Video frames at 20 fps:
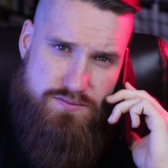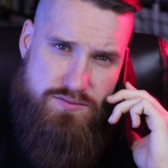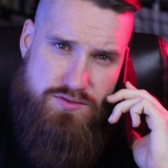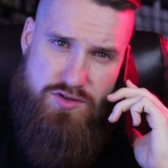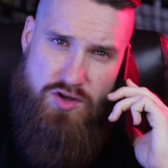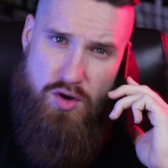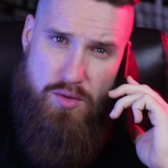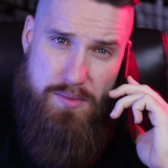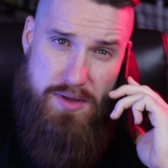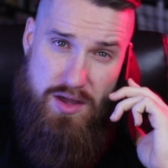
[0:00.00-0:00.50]

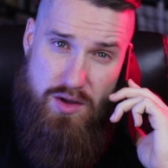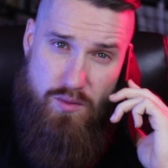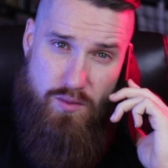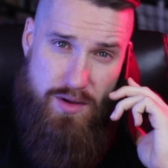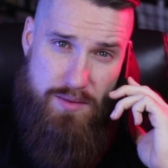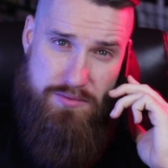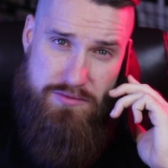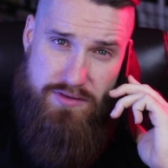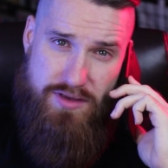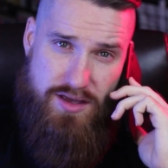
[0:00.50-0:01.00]
Don't make a
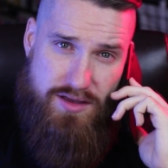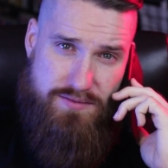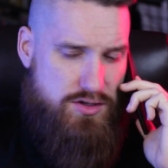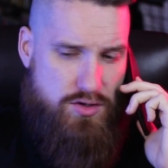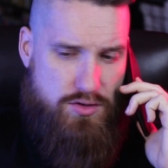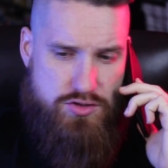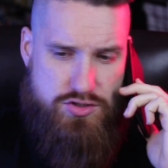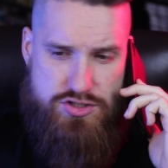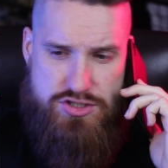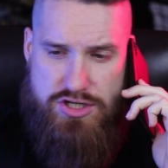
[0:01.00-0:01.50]
website.
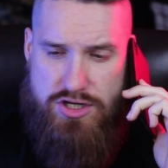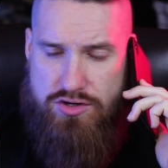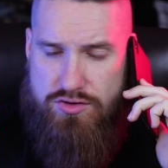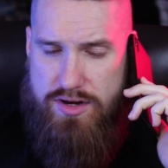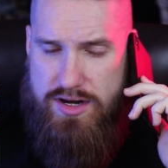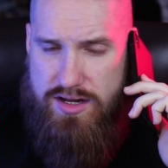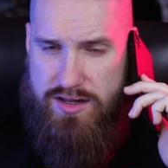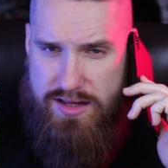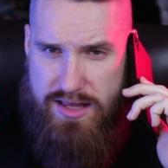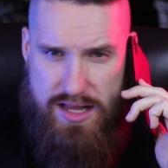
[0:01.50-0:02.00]
Go
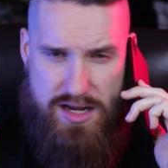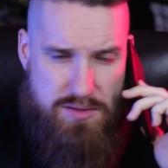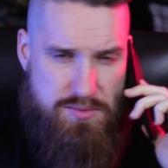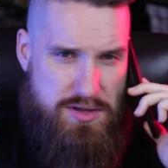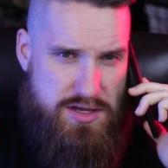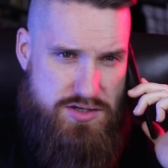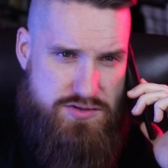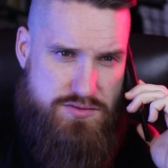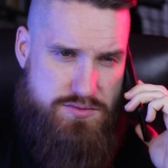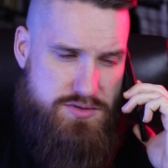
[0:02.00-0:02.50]
generate a landing
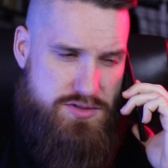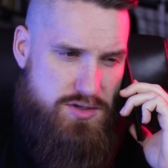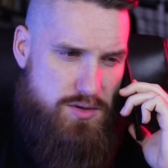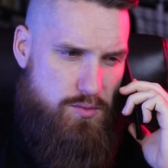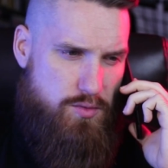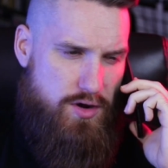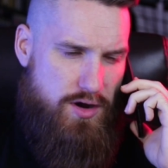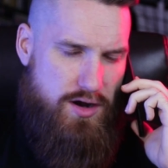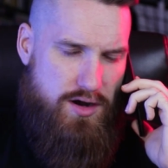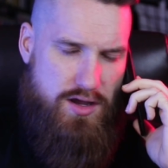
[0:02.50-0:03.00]
page from
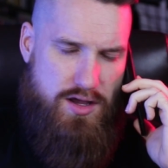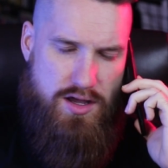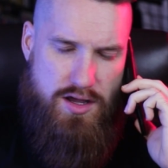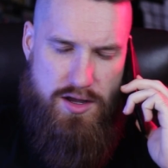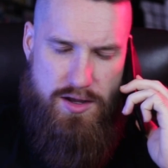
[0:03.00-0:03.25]
somewhere.